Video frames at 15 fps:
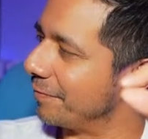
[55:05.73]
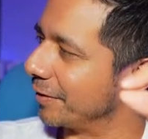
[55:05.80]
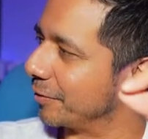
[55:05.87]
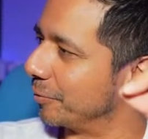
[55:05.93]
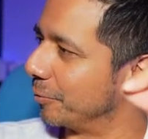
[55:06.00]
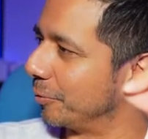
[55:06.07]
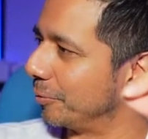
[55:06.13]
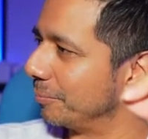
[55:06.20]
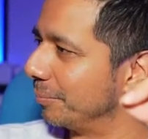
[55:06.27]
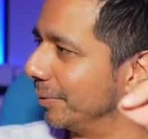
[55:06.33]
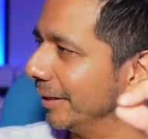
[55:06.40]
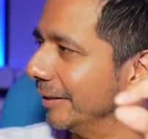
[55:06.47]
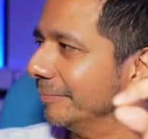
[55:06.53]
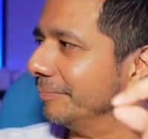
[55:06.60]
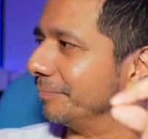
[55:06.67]
goal,
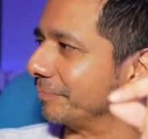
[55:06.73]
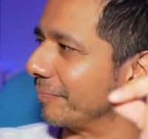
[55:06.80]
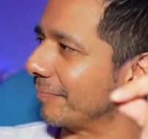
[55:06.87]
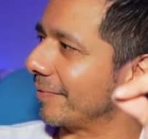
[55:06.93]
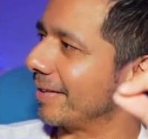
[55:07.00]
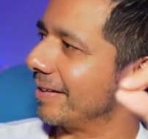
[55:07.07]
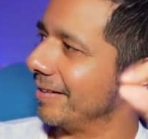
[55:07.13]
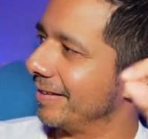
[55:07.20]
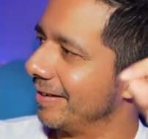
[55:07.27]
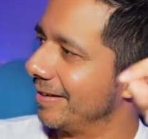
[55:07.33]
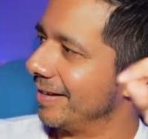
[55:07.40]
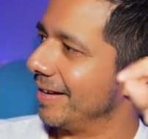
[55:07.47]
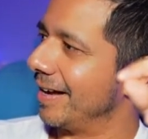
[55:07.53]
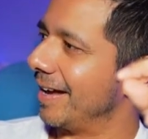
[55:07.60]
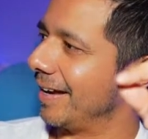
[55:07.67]
but
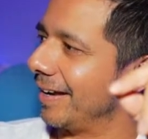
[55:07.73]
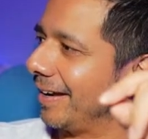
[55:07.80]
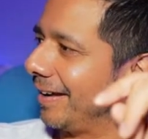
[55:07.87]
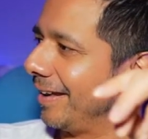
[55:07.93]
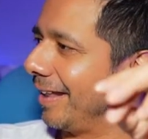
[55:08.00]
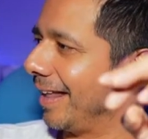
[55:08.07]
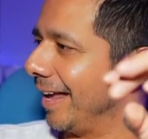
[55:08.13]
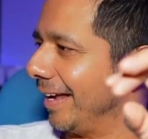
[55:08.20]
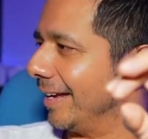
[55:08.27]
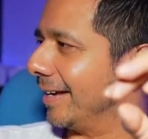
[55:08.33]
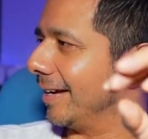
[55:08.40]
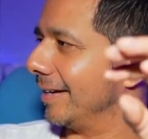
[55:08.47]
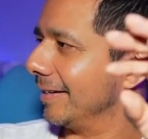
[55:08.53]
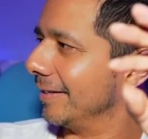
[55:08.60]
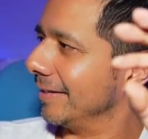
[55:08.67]
I'd
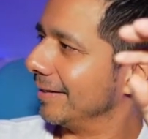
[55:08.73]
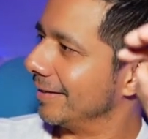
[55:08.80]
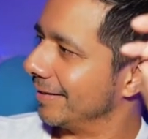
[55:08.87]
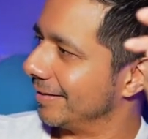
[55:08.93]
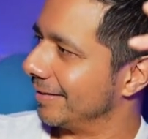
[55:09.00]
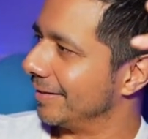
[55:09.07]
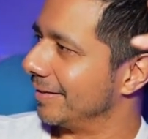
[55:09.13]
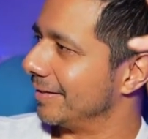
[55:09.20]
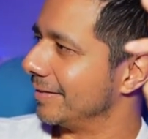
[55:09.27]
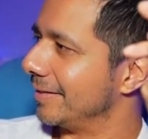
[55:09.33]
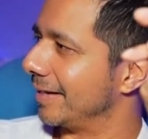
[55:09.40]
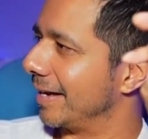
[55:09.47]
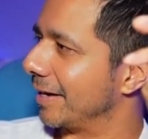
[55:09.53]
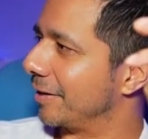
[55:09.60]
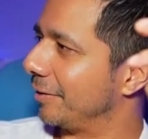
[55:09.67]
like to
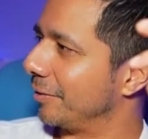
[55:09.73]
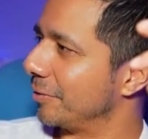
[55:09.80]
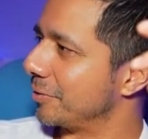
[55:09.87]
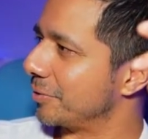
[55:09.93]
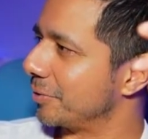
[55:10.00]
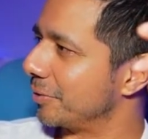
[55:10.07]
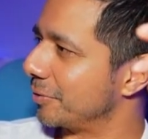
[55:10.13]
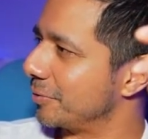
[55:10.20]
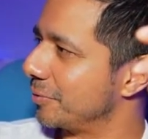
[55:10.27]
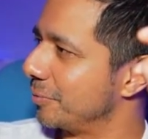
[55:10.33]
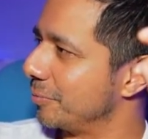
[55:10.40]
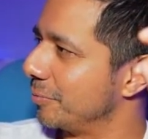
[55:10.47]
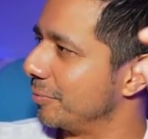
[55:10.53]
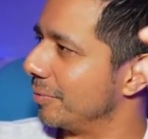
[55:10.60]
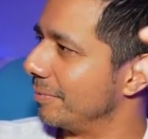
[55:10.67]
get closer
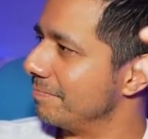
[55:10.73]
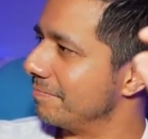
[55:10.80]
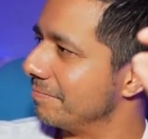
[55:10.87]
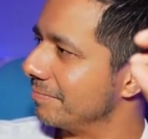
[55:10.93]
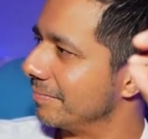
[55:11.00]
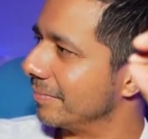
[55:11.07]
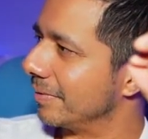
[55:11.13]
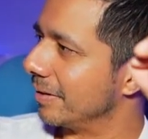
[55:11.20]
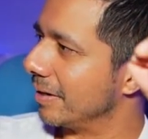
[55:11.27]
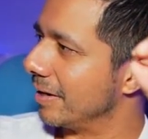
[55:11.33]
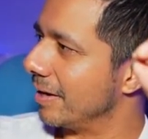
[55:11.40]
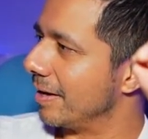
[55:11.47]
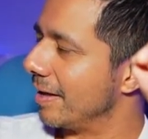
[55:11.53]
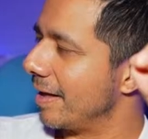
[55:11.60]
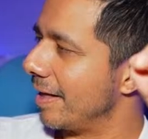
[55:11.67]
to
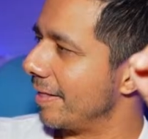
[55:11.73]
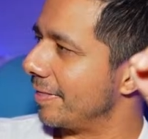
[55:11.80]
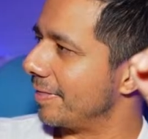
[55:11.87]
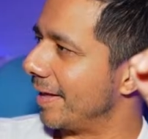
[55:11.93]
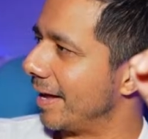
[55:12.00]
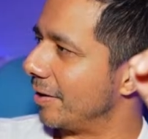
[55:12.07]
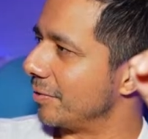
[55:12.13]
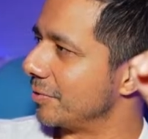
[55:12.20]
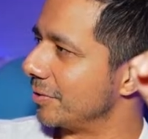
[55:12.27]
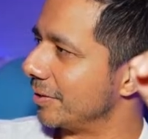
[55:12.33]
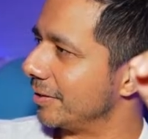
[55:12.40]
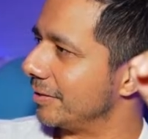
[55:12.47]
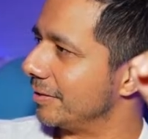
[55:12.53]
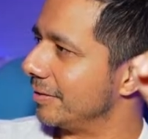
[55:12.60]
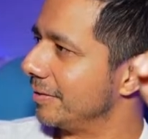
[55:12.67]

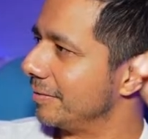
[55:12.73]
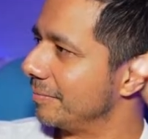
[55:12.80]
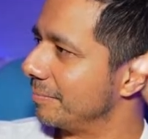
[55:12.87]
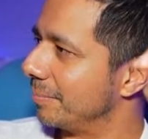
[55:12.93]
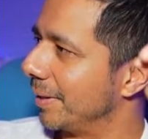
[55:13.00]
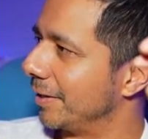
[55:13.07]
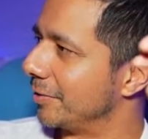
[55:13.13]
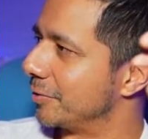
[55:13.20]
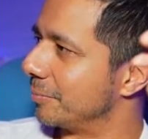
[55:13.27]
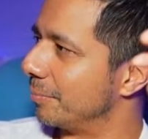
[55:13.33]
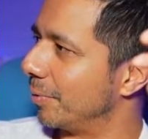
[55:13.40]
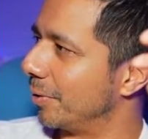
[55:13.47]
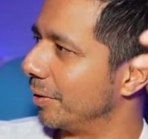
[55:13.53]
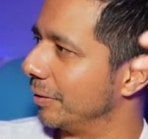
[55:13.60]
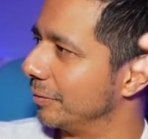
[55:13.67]
1,000 by
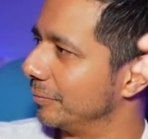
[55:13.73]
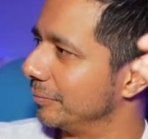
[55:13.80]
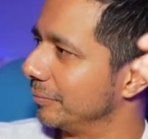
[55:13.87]
tomorrow.